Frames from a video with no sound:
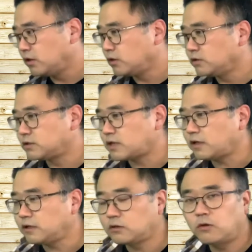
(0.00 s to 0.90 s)

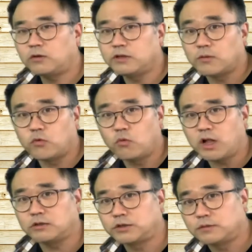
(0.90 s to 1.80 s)
started calling them
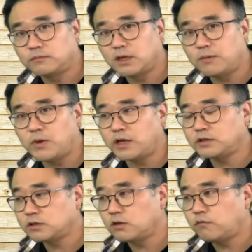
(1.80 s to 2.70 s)
Welsh. it
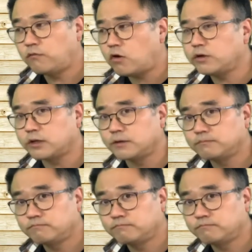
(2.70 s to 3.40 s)
means foreigner,